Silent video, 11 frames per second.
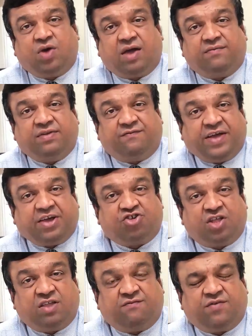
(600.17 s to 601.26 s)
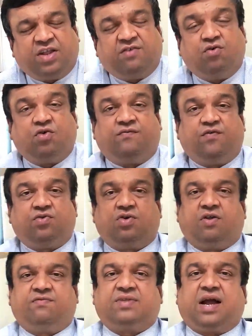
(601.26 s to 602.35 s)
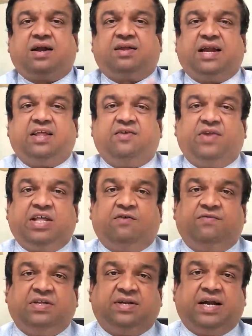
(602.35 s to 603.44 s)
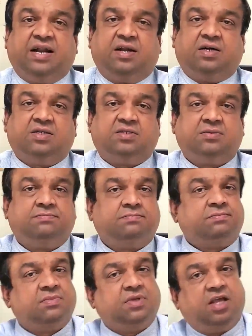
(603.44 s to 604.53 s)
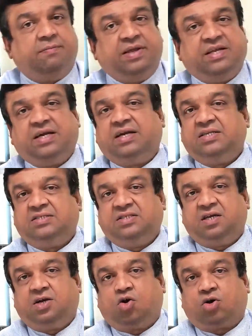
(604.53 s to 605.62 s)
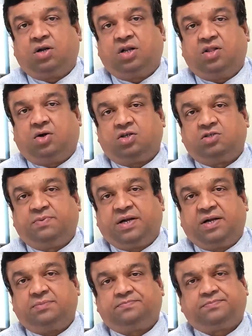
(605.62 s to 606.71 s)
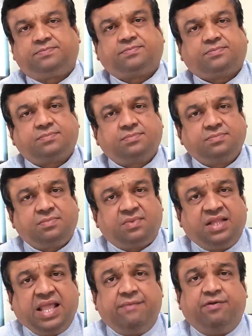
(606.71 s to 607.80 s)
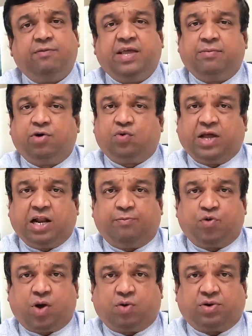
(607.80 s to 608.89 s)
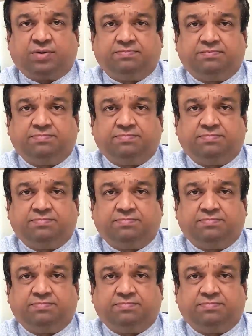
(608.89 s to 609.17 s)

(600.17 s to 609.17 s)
you have infection, if you, if you sort of start getting any of these red alerts, immediately see a doctor in the hospital. They will be able to help you out.